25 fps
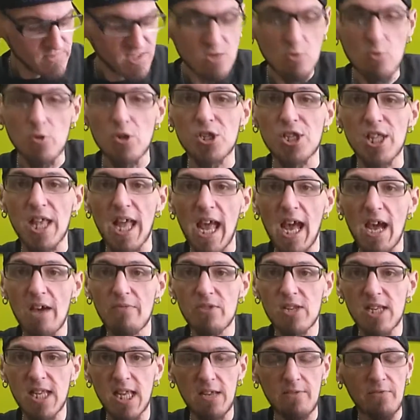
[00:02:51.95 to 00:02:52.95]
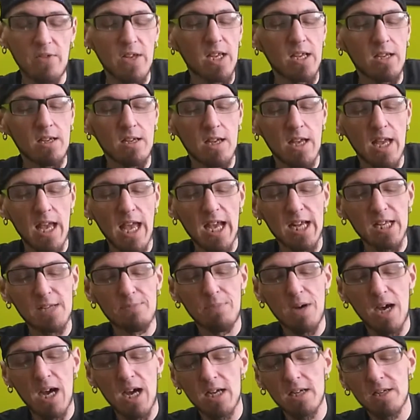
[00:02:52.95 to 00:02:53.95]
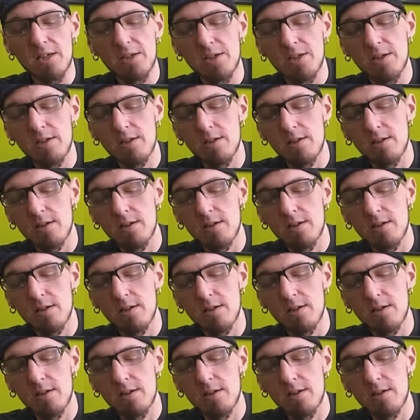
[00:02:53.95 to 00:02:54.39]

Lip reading: which they have TV, Xbox,